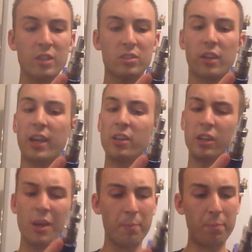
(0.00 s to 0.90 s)
So again, you
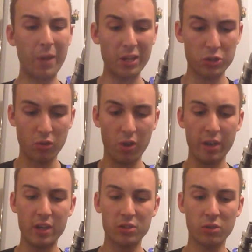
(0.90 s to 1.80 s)
get a bit dry
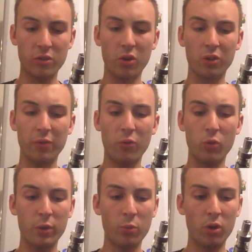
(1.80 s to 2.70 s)
hits on the
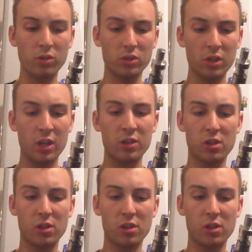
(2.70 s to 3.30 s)
40 watts,